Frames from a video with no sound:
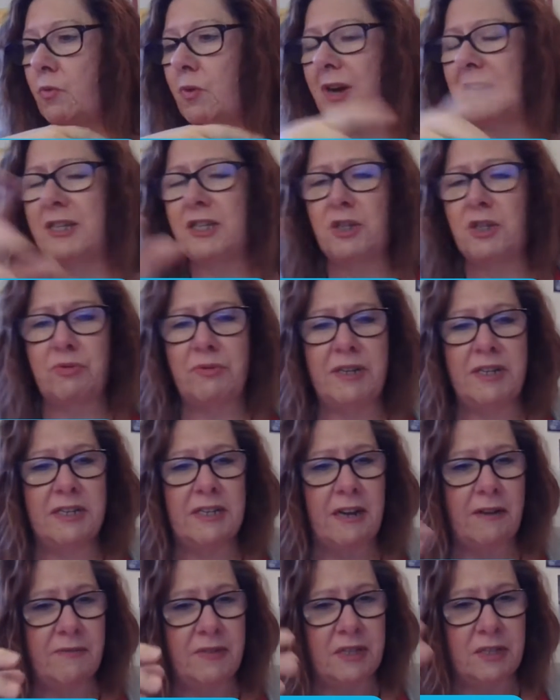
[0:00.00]
one
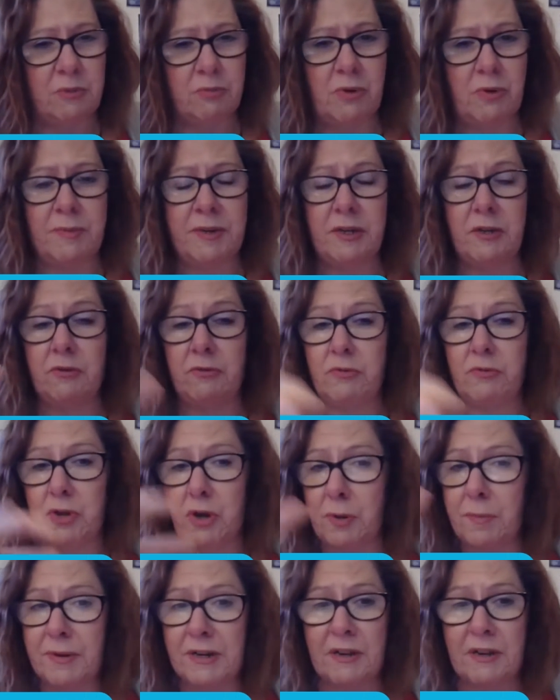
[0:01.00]
tweet of this woman who
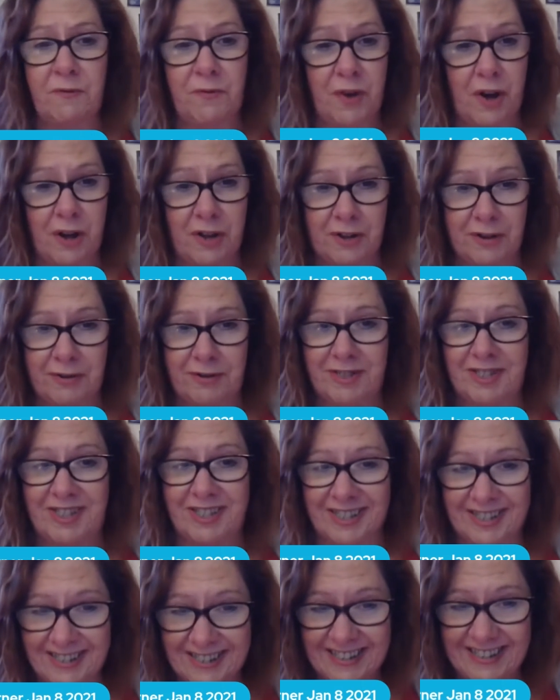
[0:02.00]
nobody
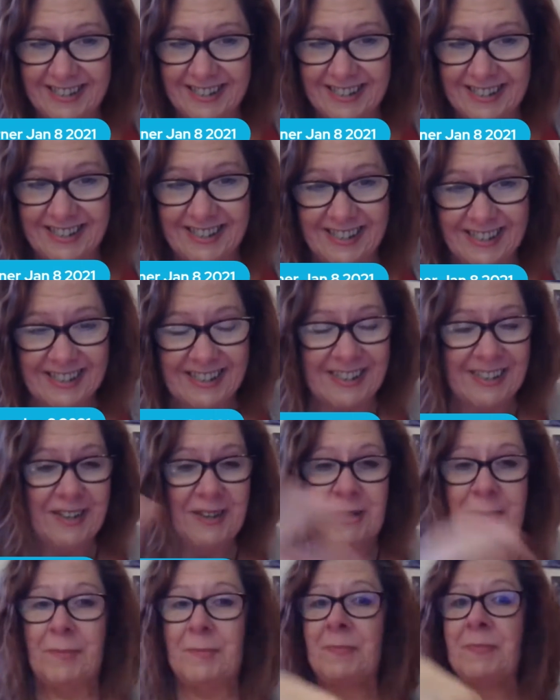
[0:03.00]
follows
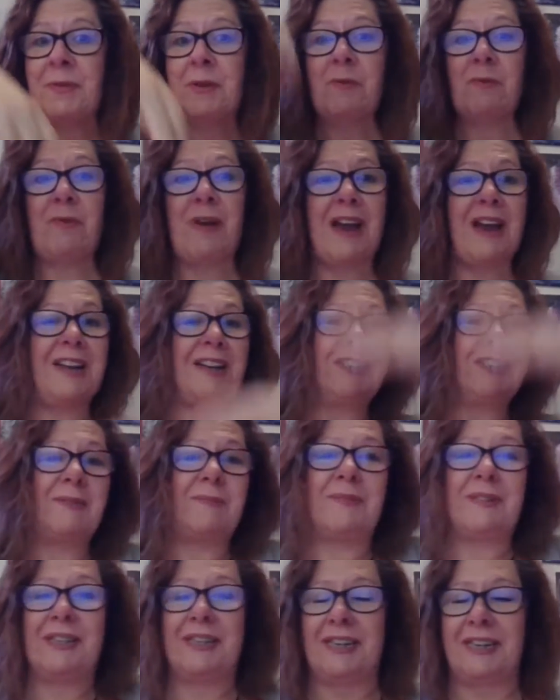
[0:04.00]

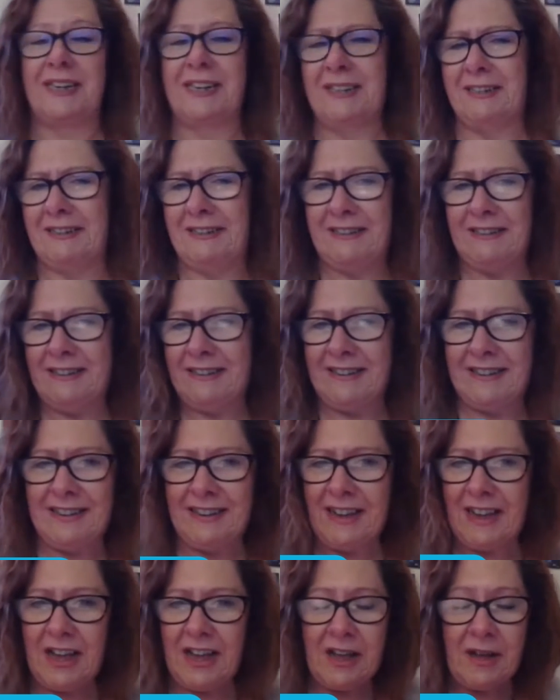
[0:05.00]
randomly,
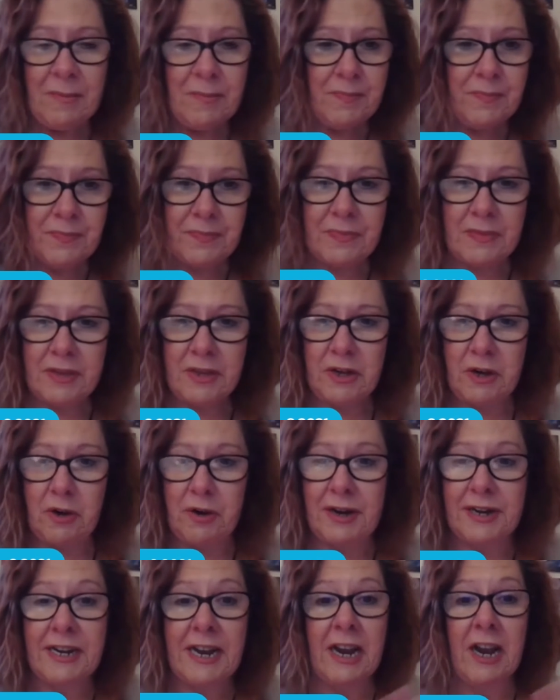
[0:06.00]
and
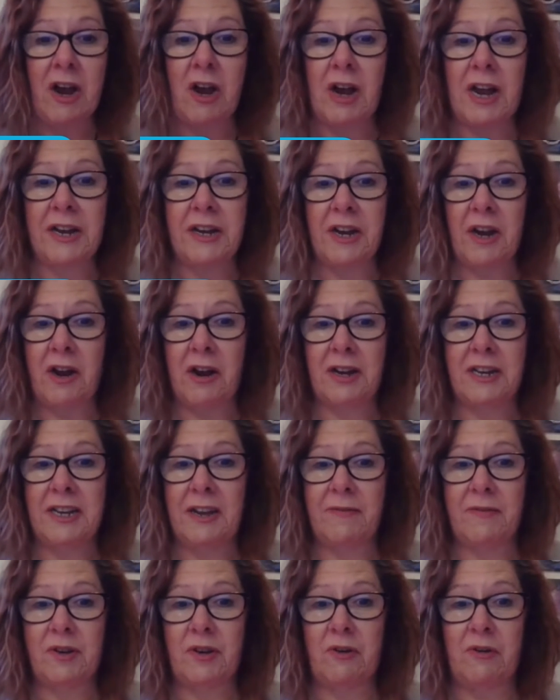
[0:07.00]
I
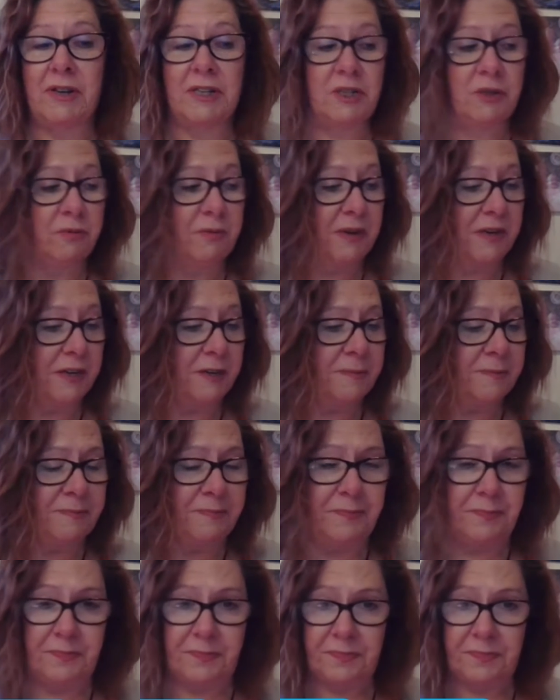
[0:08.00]
hardly ever go on Twitter.